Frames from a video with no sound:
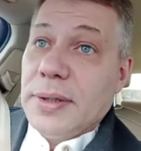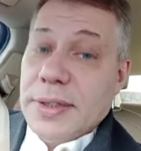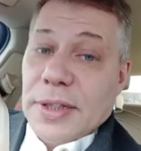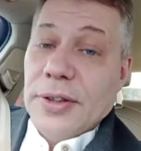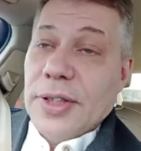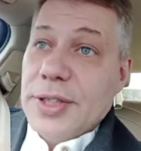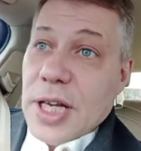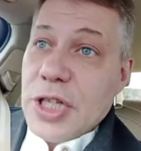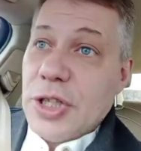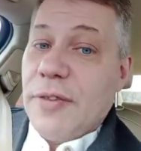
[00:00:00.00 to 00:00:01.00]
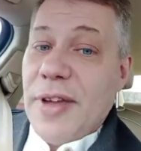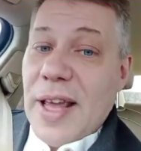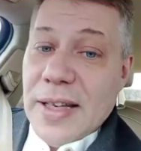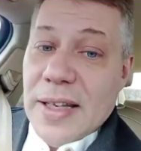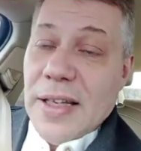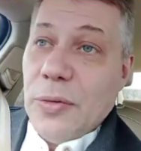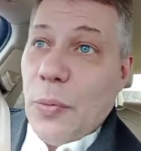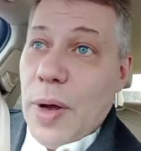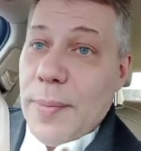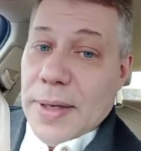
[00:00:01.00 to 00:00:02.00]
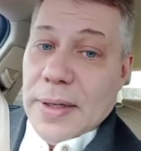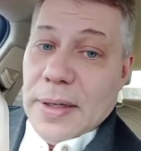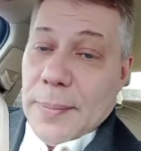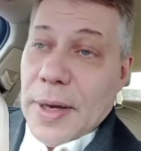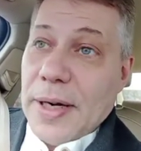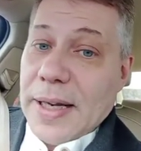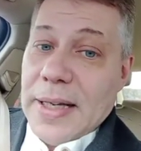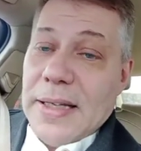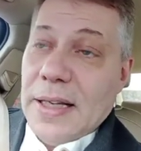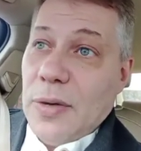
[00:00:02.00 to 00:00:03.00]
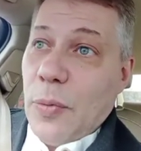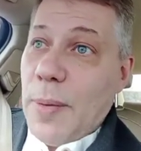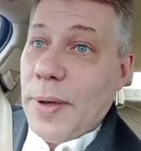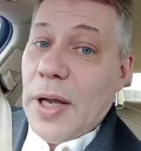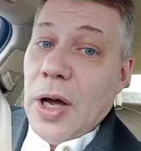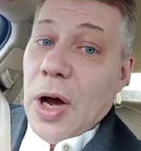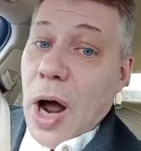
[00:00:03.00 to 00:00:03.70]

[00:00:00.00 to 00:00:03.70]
sterilization of Indian women, American Indian women,